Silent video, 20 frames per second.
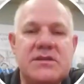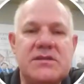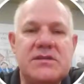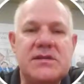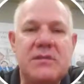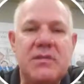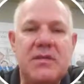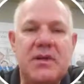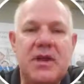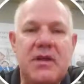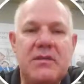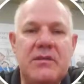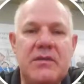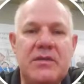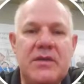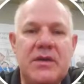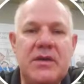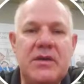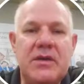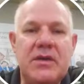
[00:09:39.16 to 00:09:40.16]
simple
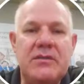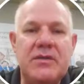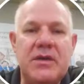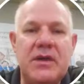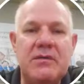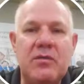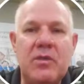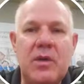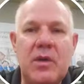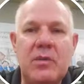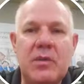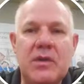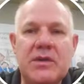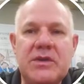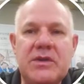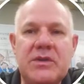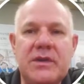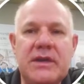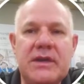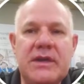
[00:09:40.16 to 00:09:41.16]
overview of what we're
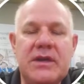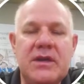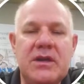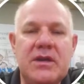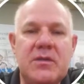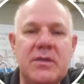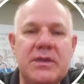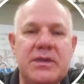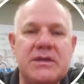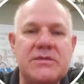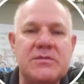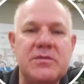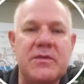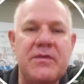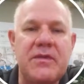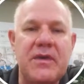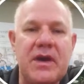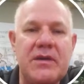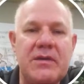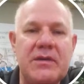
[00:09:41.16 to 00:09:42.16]
doing here with this
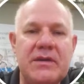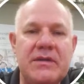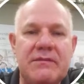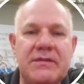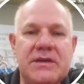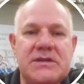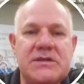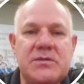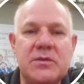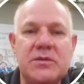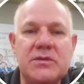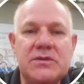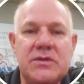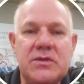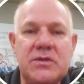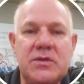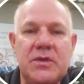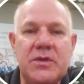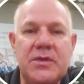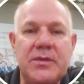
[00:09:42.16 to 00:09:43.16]
refinery visual
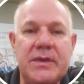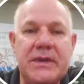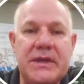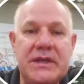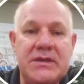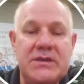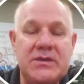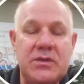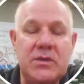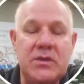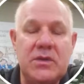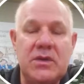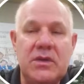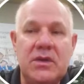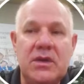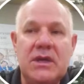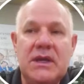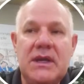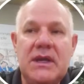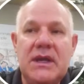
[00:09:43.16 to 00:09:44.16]
tool, 3D
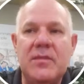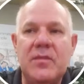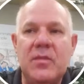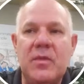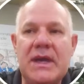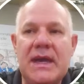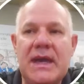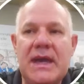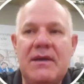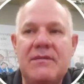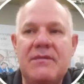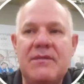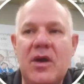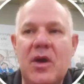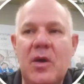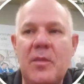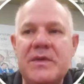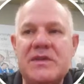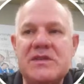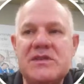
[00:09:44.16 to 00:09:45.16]
tool. We have
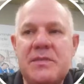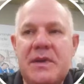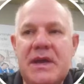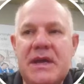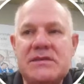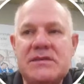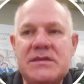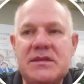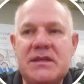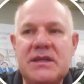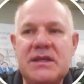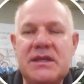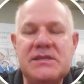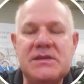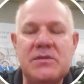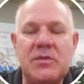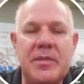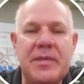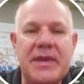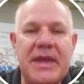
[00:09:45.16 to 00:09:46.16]
open space in
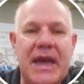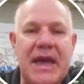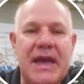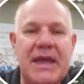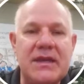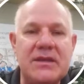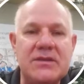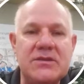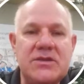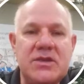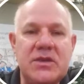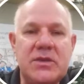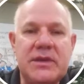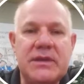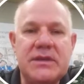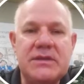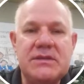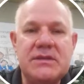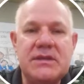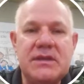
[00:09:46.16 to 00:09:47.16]
this, and we'll be adding to
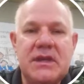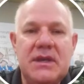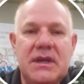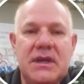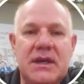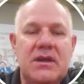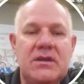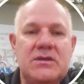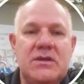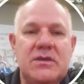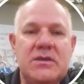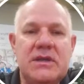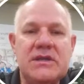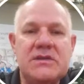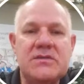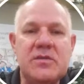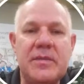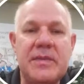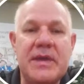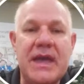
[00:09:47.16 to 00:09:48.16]
it. To
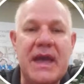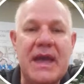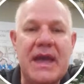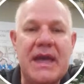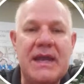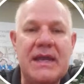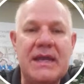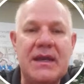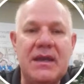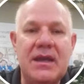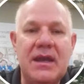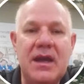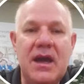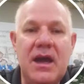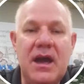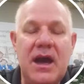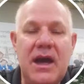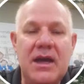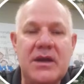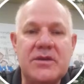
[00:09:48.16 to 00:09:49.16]
this, we'll be adding
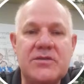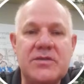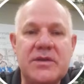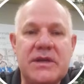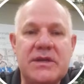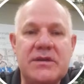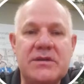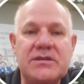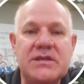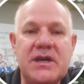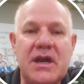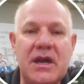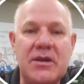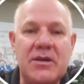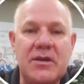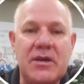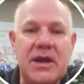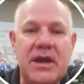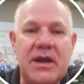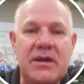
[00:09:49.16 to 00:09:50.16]
hydrotreaters,
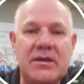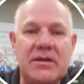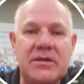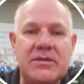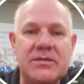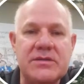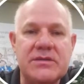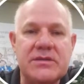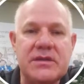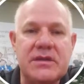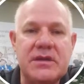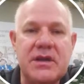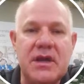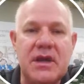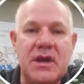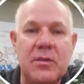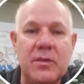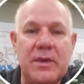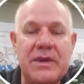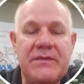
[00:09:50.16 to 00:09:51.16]
hydrocrackers,
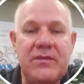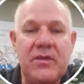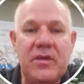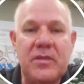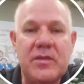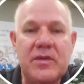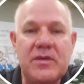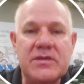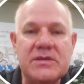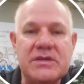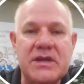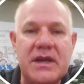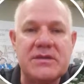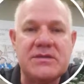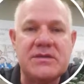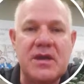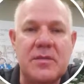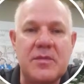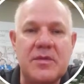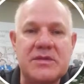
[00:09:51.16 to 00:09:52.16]
reformers,
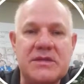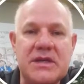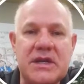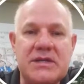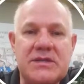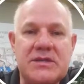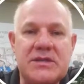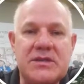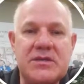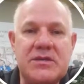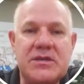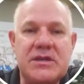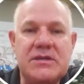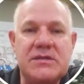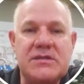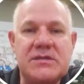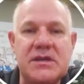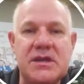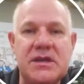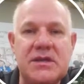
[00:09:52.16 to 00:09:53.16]
isomerization
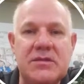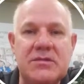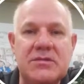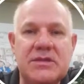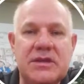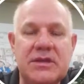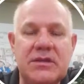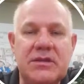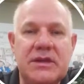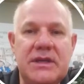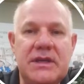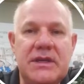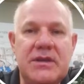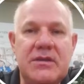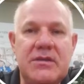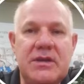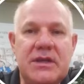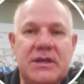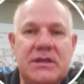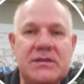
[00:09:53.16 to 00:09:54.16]
units, utility
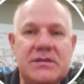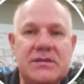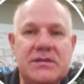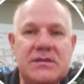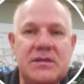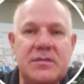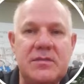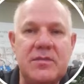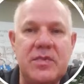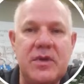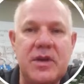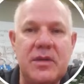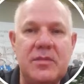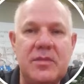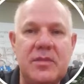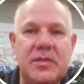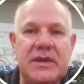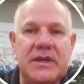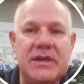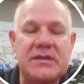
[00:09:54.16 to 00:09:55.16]
units,
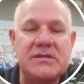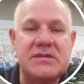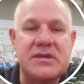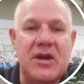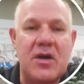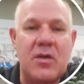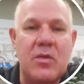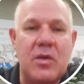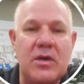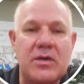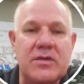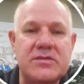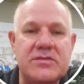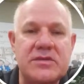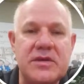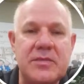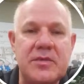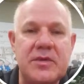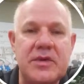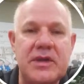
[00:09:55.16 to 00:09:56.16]
probably a sour water
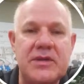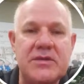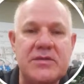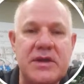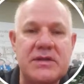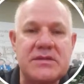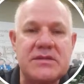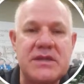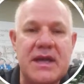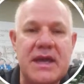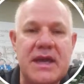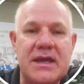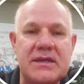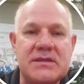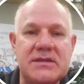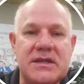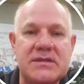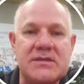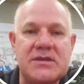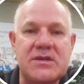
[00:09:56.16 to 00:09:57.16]
stripper, and address that
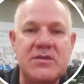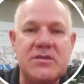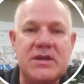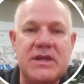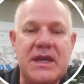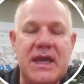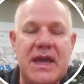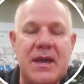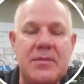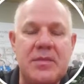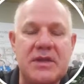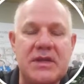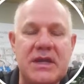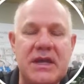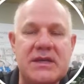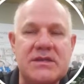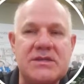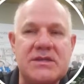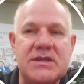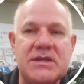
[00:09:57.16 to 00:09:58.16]
because that's a unique
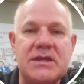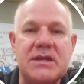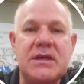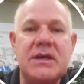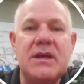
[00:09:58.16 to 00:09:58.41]
application.